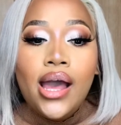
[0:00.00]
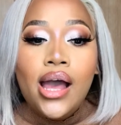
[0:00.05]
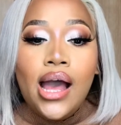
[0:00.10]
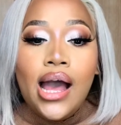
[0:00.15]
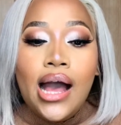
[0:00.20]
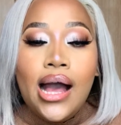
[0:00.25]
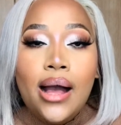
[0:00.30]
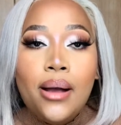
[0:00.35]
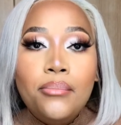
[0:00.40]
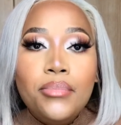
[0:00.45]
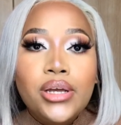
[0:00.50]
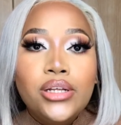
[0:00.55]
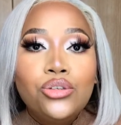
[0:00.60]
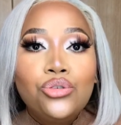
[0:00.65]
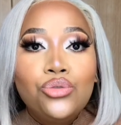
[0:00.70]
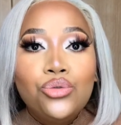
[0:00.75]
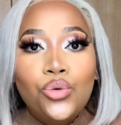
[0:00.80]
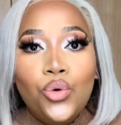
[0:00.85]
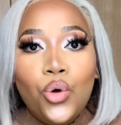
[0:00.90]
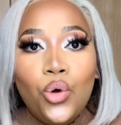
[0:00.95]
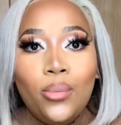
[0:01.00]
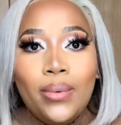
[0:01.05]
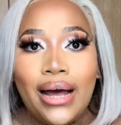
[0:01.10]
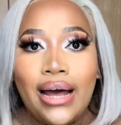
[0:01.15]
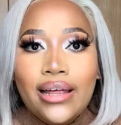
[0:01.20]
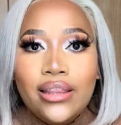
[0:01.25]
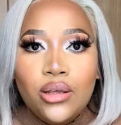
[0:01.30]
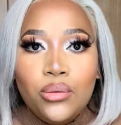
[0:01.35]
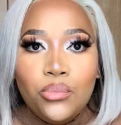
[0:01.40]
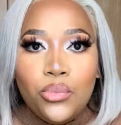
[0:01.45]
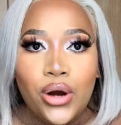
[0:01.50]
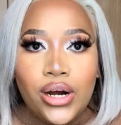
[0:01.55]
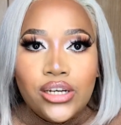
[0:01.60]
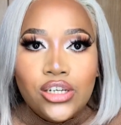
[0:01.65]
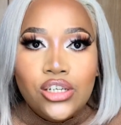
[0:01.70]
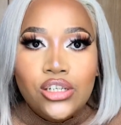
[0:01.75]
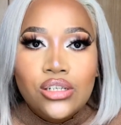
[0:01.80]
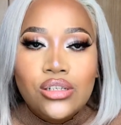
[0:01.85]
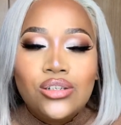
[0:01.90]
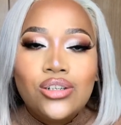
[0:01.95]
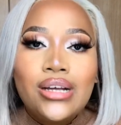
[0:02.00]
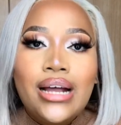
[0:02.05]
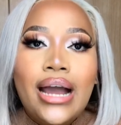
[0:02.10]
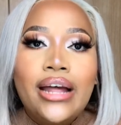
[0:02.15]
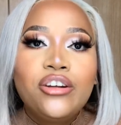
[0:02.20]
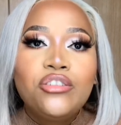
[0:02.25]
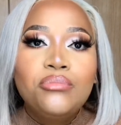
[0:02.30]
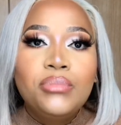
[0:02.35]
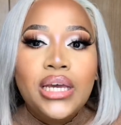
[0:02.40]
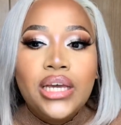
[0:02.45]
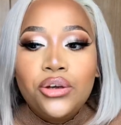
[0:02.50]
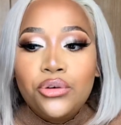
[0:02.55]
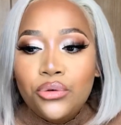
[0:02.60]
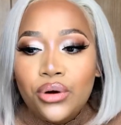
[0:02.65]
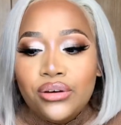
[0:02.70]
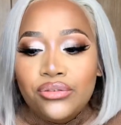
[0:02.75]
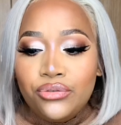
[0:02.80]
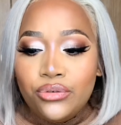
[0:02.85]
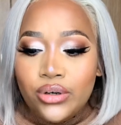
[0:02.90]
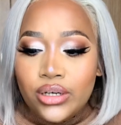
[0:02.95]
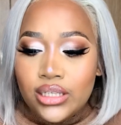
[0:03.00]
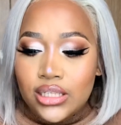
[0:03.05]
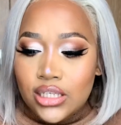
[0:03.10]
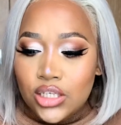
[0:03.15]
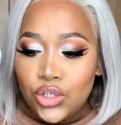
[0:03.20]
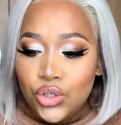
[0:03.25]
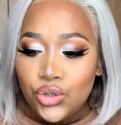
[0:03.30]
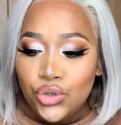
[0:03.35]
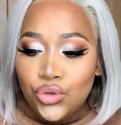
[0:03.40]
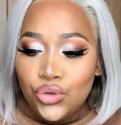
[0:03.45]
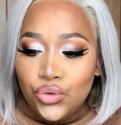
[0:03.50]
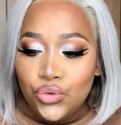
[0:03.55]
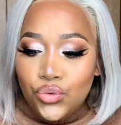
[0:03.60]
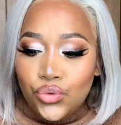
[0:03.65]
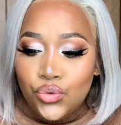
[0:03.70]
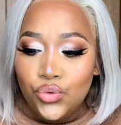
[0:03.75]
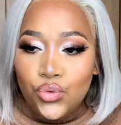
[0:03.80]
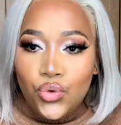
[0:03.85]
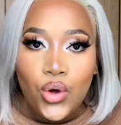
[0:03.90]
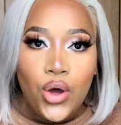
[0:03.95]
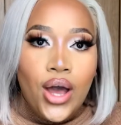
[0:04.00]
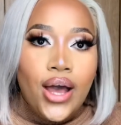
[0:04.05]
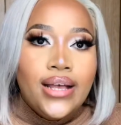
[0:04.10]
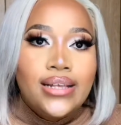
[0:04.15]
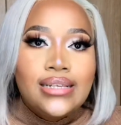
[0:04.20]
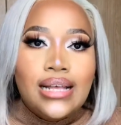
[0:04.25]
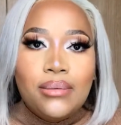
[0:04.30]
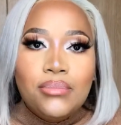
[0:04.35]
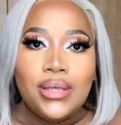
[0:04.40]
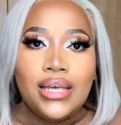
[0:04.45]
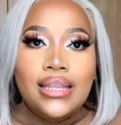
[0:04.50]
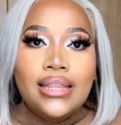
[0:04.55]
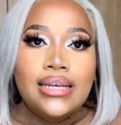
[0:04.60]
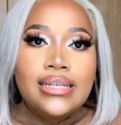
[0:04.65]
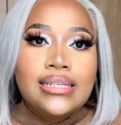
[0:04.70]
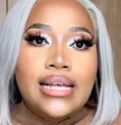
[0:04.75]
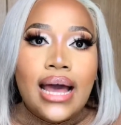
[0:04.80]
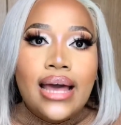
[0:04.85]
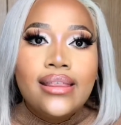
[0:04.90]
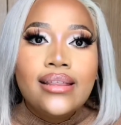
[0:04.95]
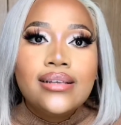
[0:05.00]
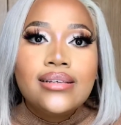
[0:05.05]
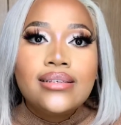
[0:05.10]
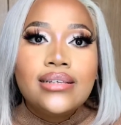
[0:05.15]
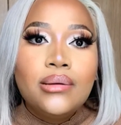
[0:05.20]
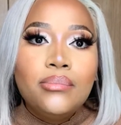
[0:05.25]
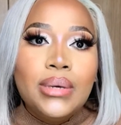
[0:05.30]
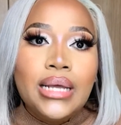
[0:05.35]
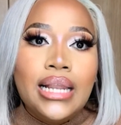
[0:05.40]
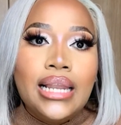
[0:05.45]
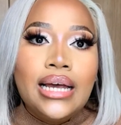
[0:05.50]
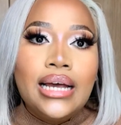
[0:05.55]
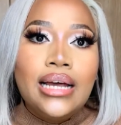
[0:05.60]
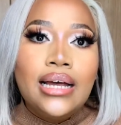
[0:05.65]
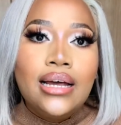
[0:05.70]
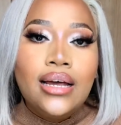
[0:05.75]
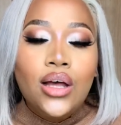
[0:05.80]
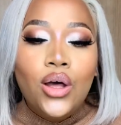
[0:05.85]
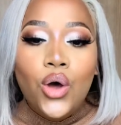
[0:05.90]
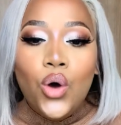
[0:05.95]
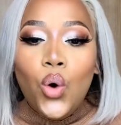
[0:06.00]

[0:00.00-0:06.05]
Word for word: um, into all my other brushes to kind of make reference to something that's either similar